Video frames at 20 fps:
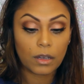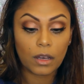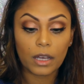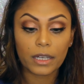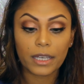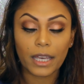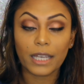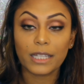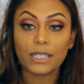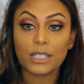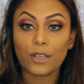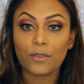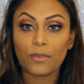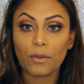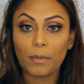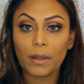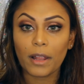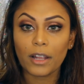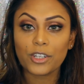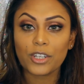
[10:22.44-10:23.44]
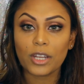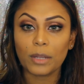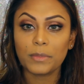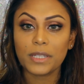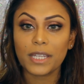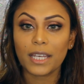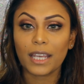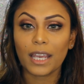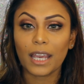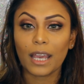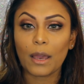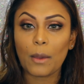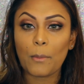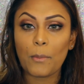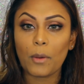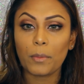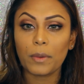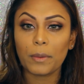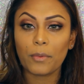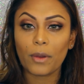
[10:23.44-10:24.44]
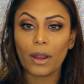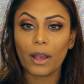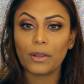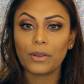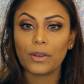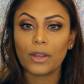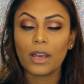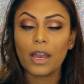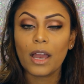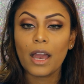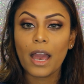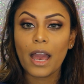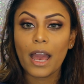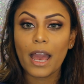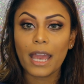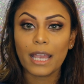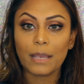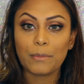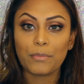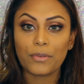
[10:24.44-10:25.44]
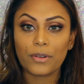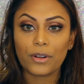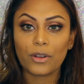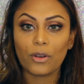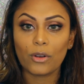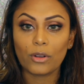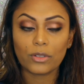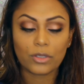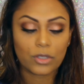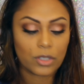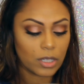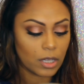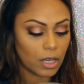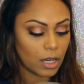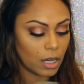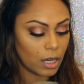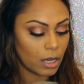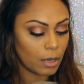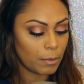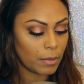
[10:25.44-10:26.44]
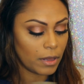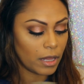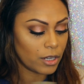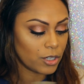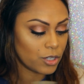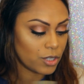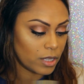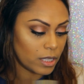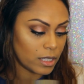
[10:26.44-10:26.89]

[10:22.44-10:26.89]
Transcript: Okay, and so for blush, I'm taking Bobbi Brown Apricot blush.